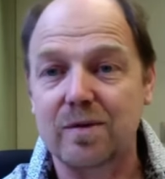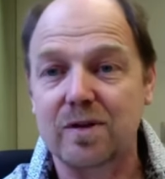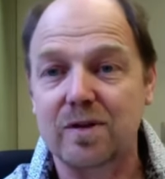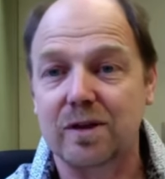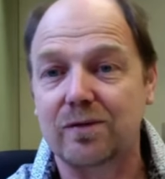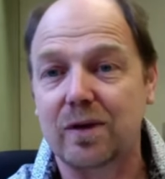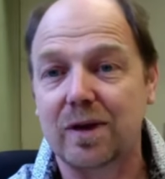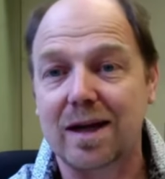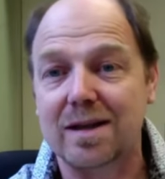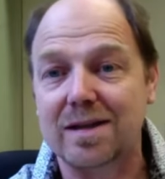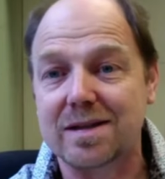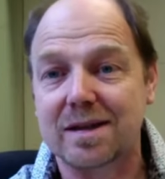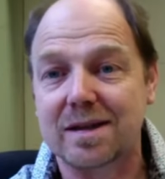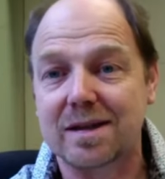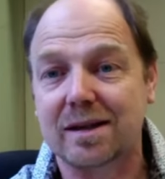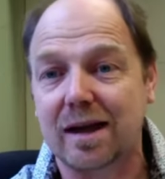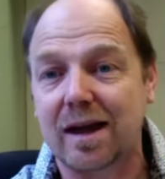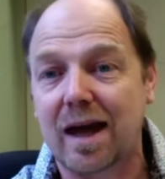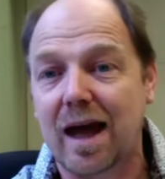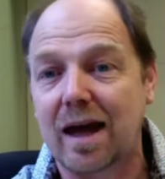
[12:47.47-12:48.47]
So if you get
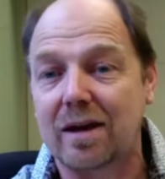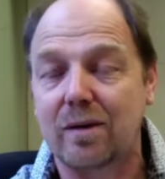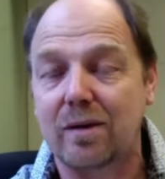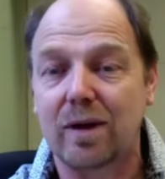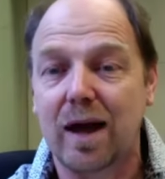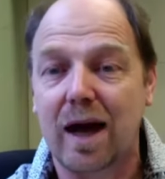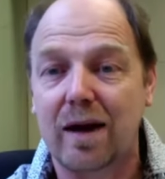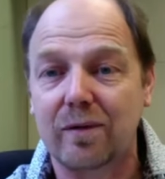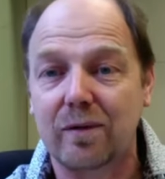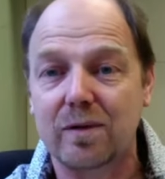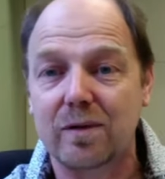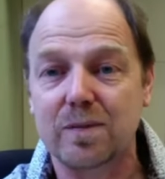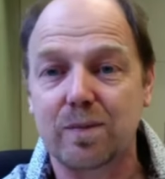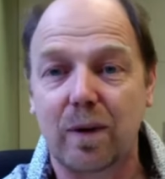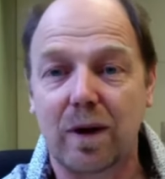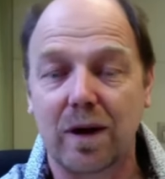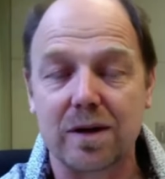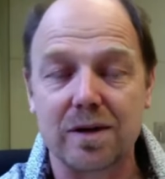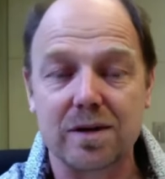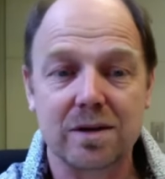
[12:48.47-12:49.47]
sick again, you will have a
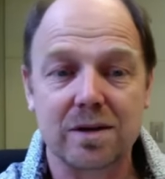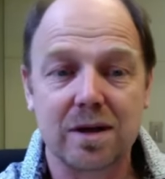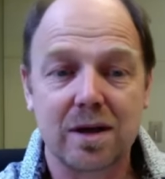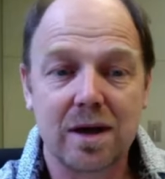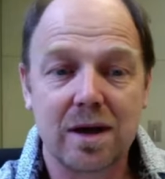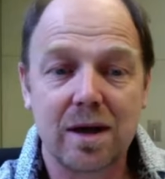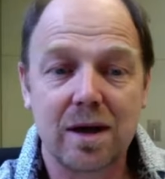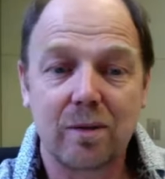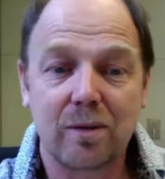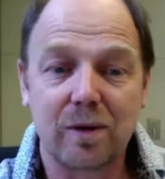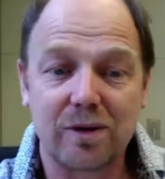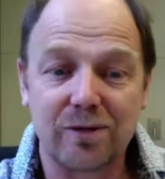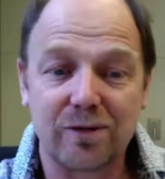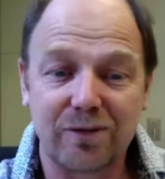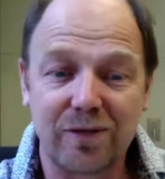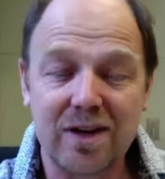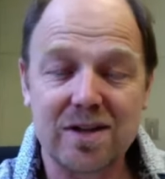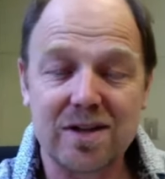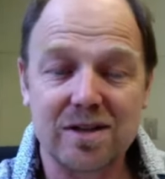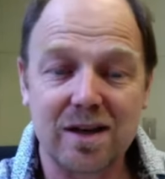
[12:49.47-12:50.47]
response. With
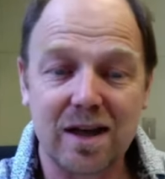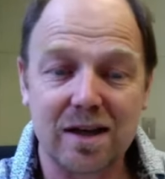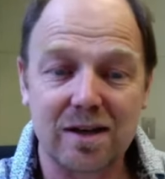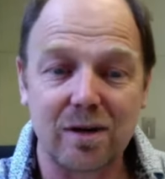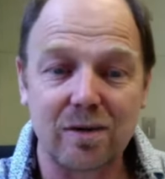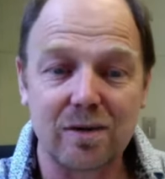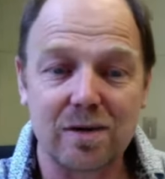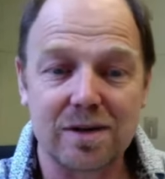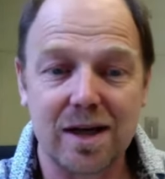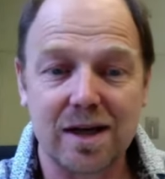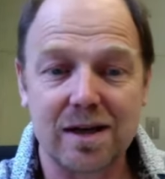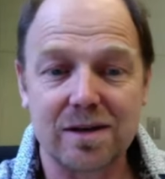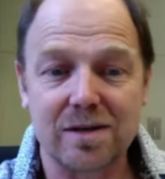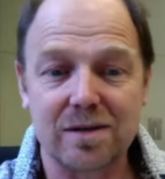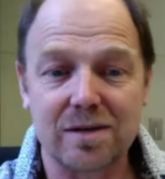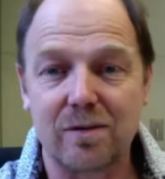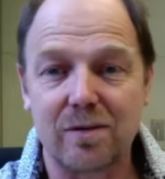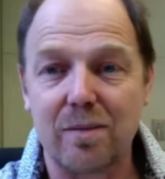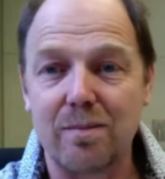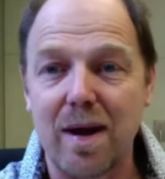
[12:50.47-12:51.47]
fish, they don't tend
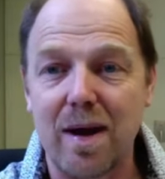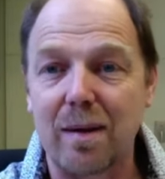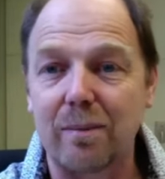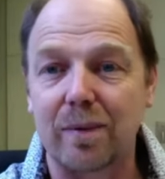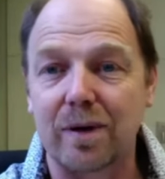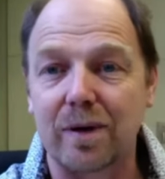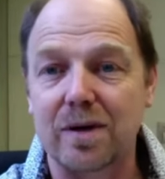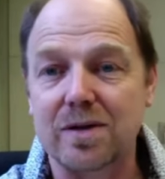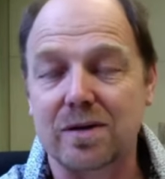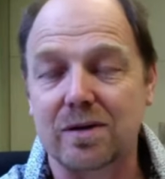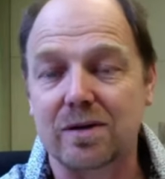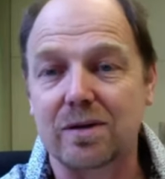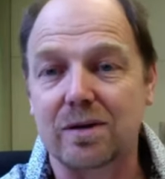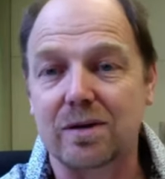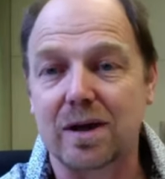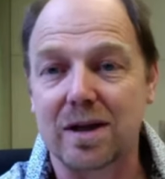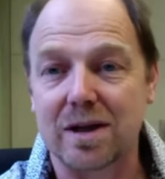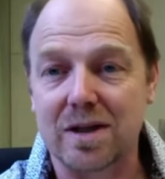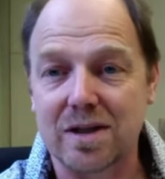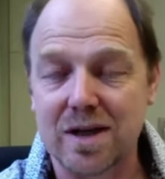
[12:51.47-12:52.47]
to remember, so you
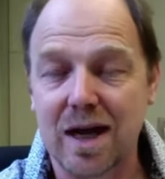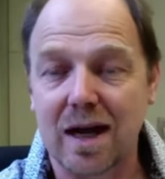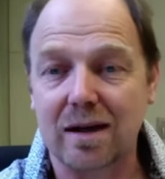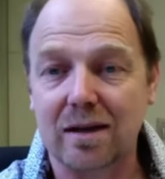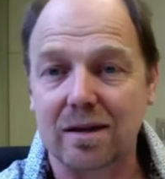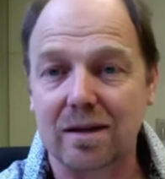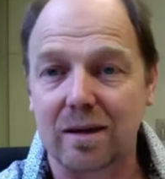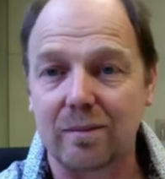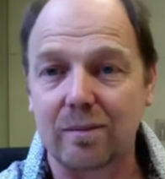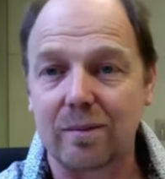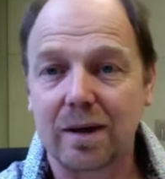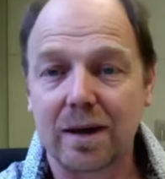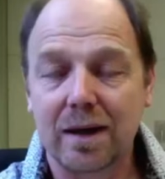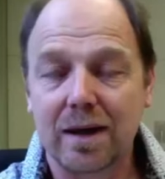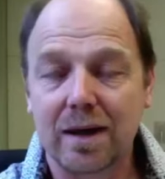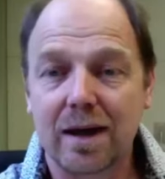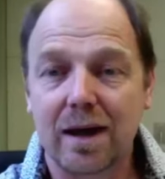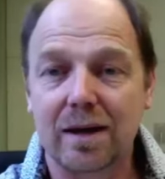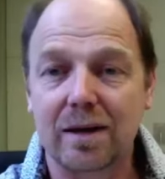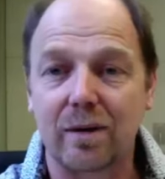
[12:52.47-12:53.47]
can inject them
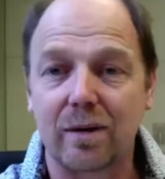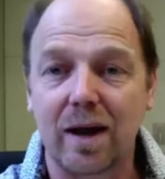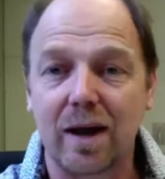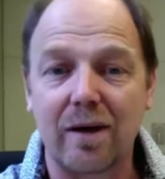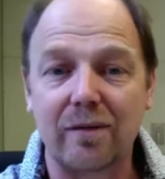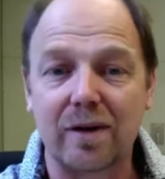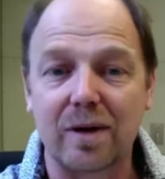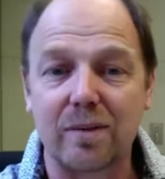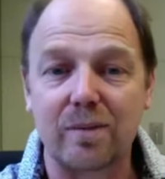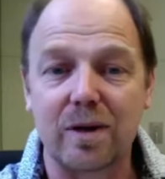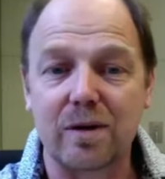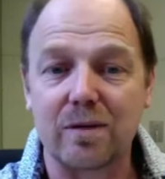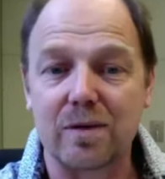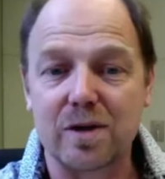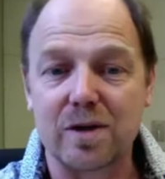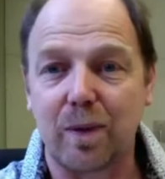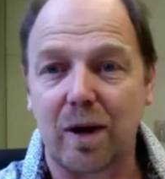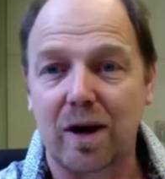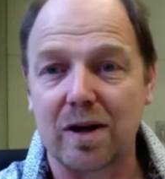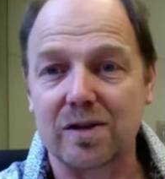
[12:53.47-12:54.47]
and they'll have an immune
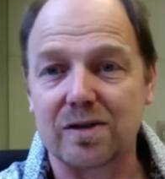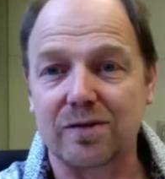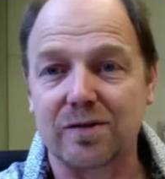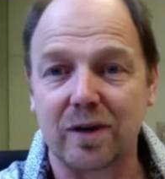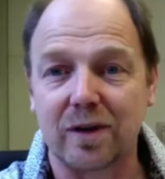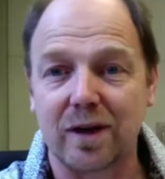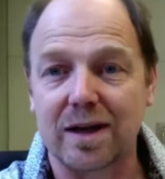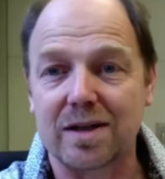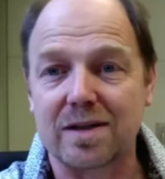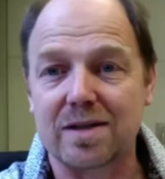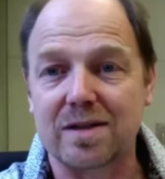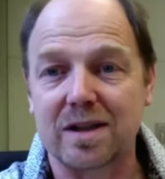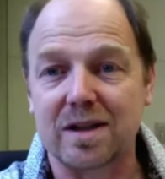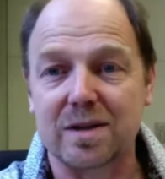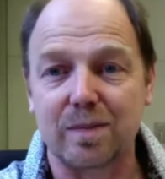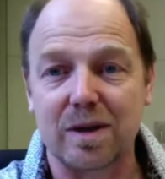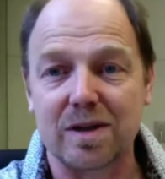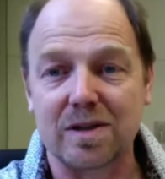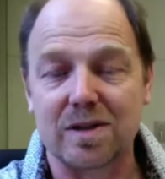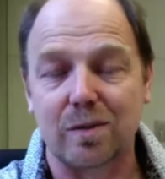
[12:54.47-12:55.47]
response for like
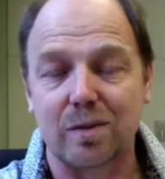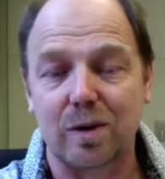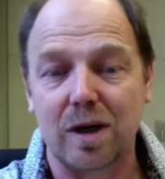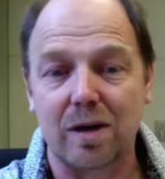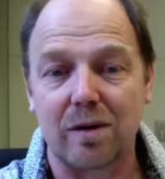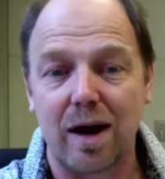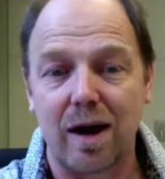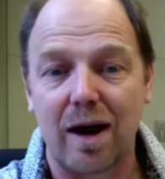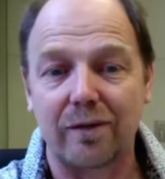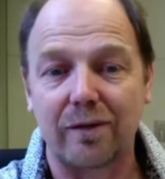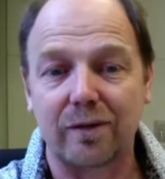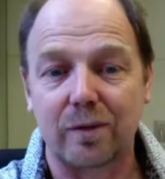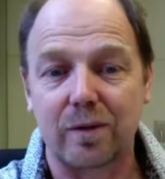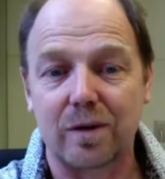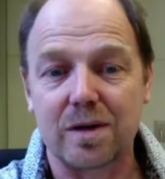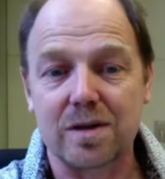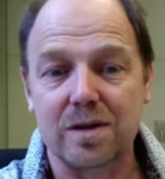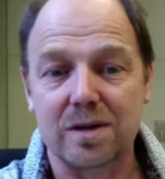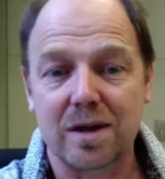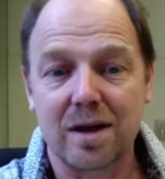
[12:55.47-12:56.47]
six months to a year
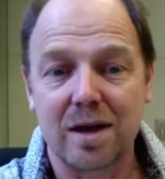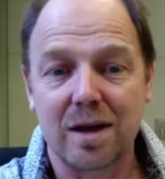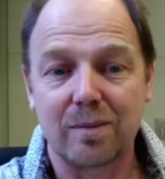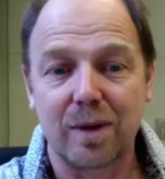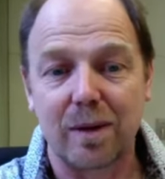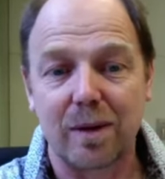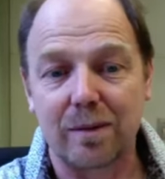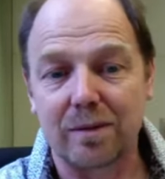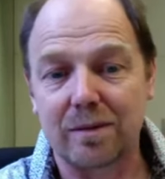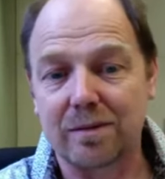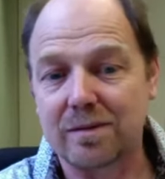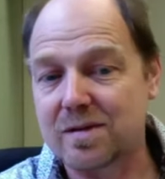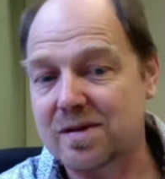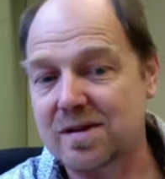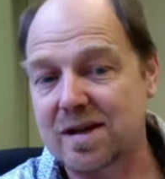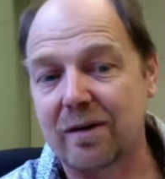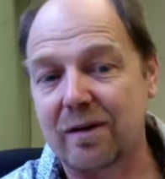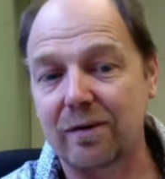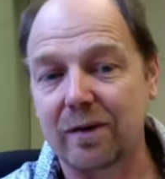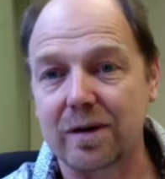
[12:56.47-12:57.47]
afterwards. But
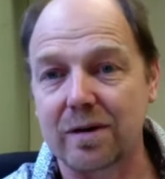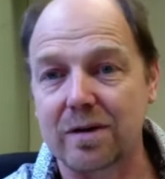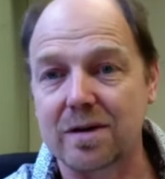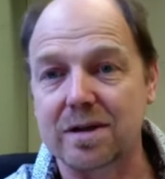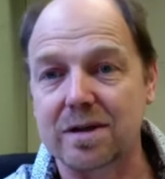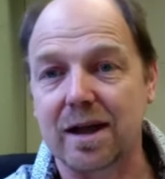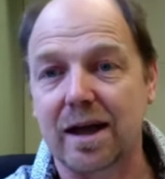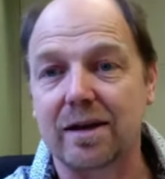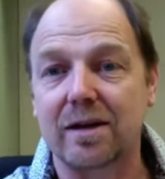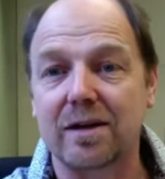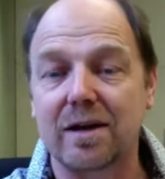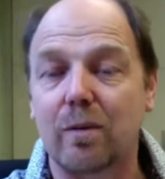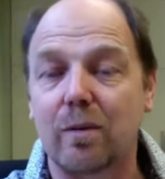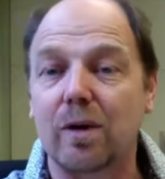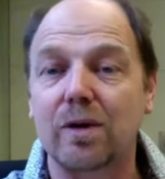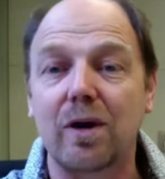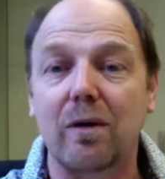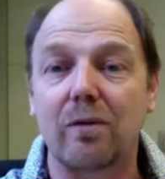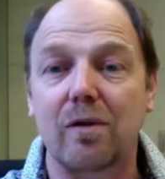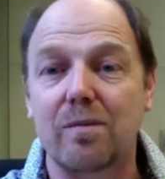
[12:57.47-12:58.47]
several years later, they will
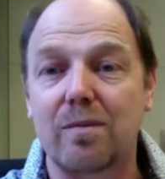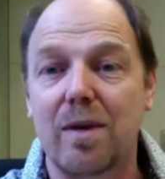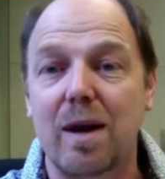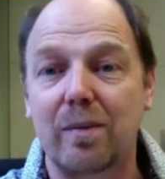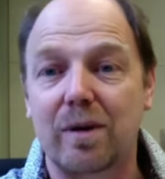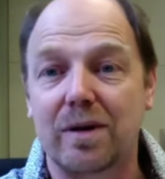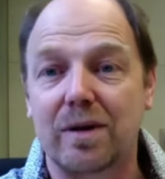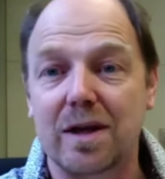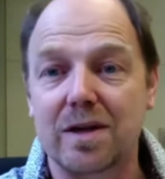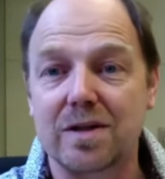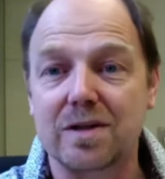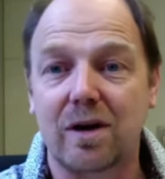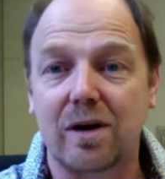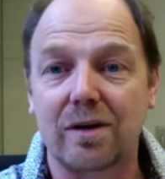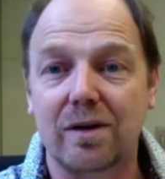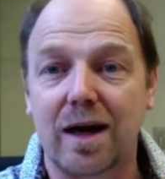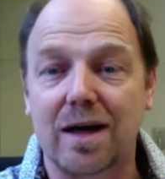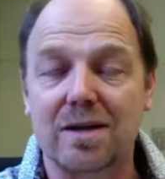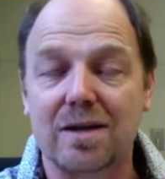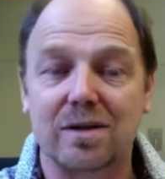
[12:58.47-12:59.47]
not remember they saw that.